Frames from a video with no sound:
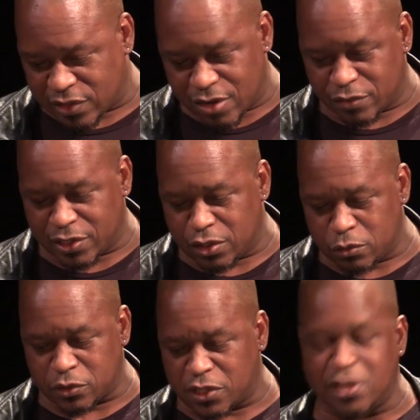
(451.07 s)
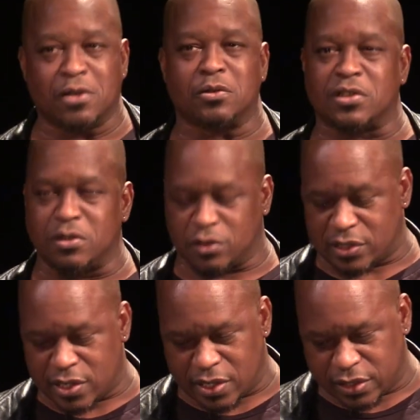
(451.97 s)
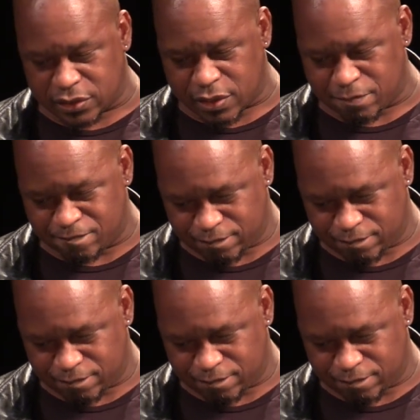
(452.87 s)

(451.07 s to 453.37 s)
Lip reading: cleverly used Inigo's skill set against him.